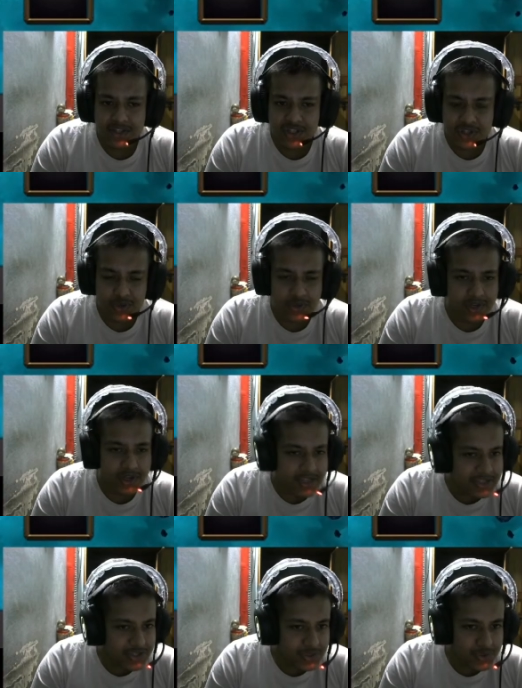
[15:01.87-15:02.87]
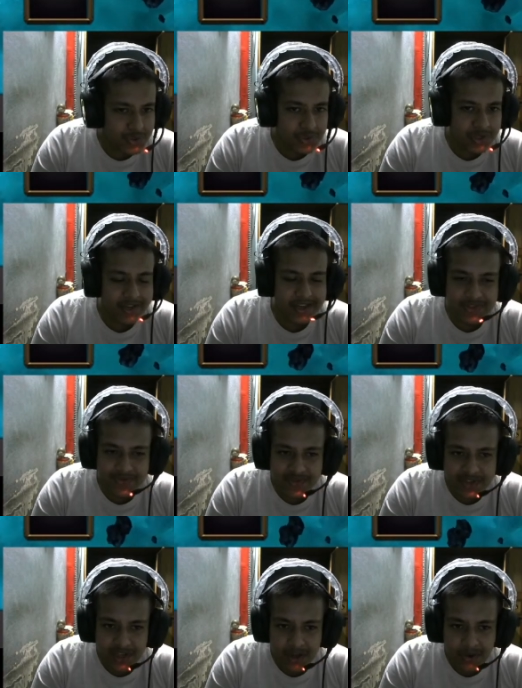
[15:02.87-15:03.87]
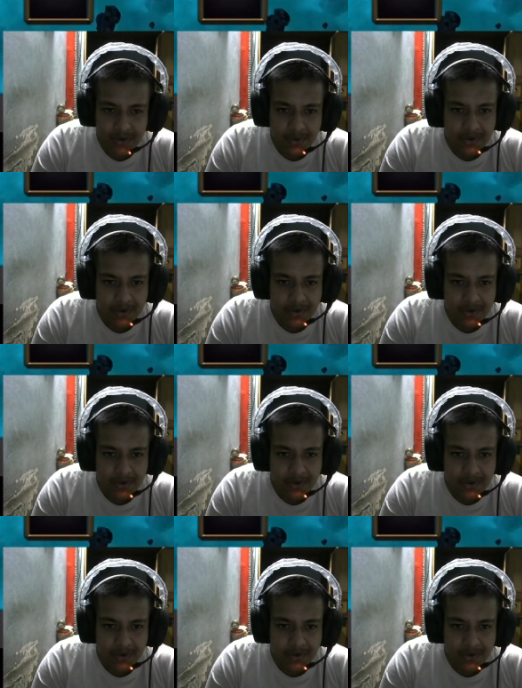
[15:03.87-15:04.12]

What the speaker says: show the next two in the next video.